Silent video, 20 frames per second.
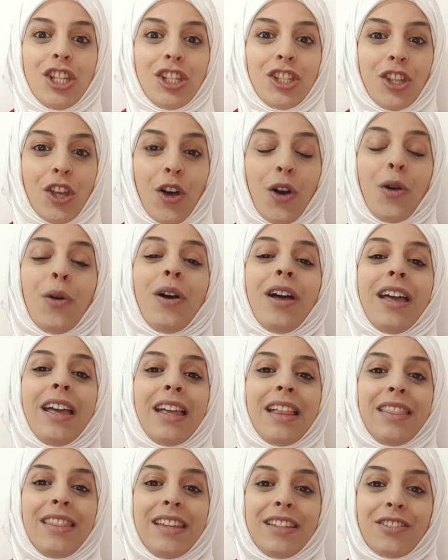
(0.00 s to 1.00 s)
So
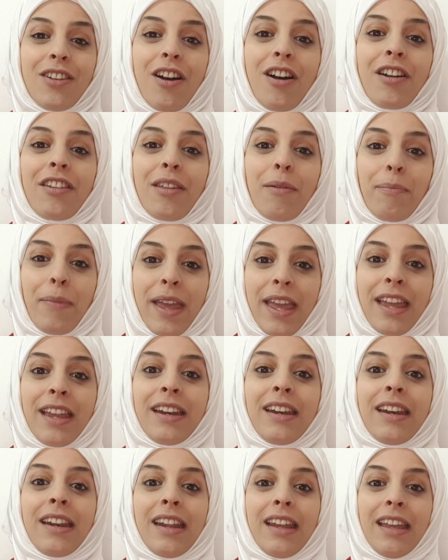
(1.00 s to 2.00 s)
these are the
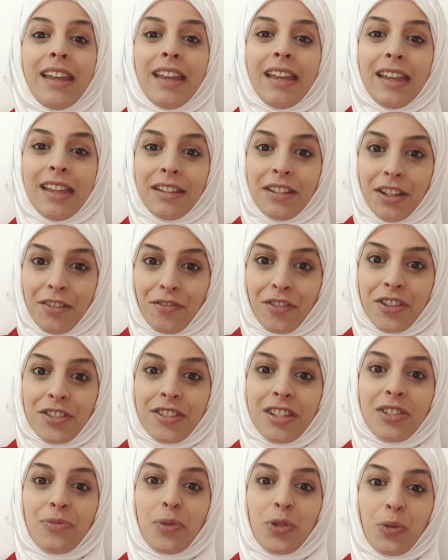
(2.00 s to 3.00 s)
main
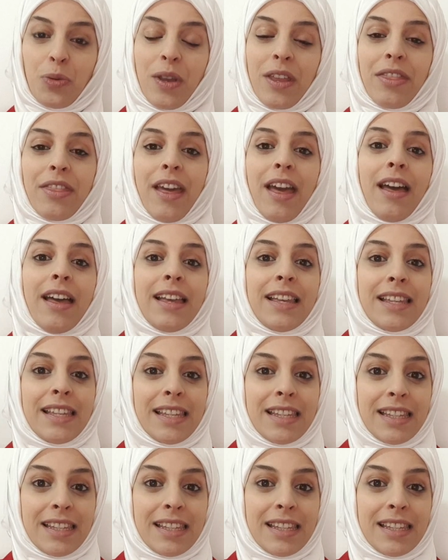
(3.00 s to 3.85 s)
differences between the